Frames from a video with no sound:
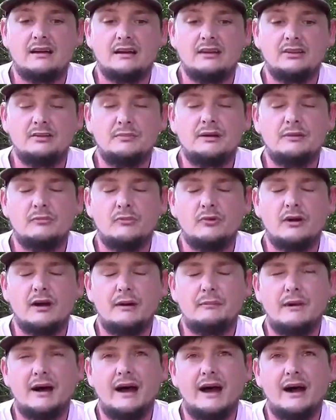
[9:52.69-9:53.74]
little bit more
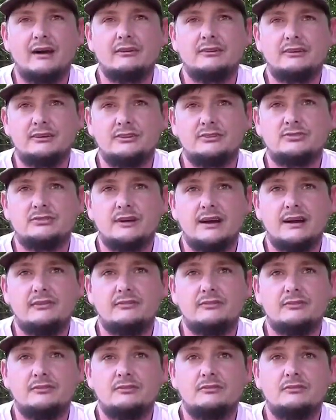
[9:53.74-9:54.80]
about how deer
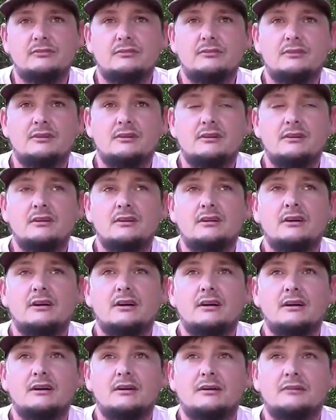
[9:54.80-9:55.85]
travel.
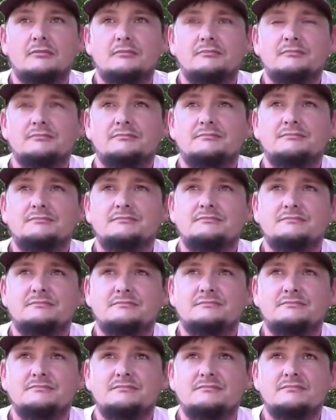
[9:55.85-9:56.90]

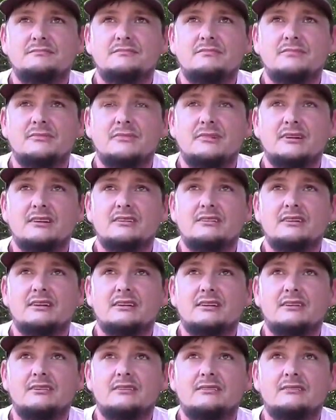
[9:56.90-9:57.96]
What else
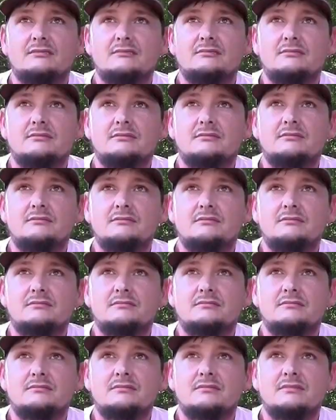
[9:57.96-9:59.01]
I learned?
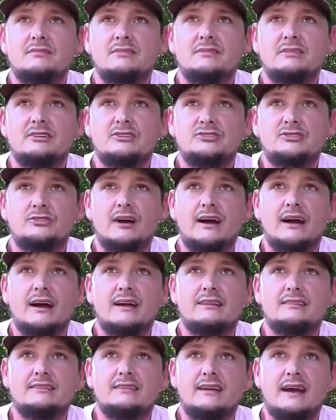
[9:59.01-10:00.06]
The
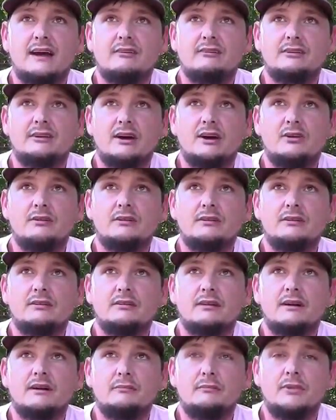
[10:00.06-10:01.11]
strides and how a doe
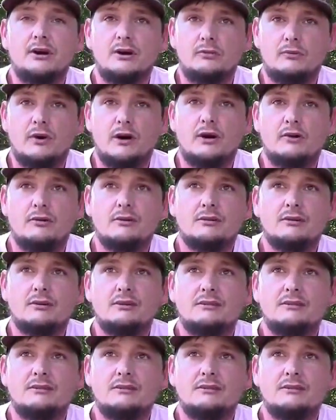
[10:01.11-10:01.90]
and a buck walk.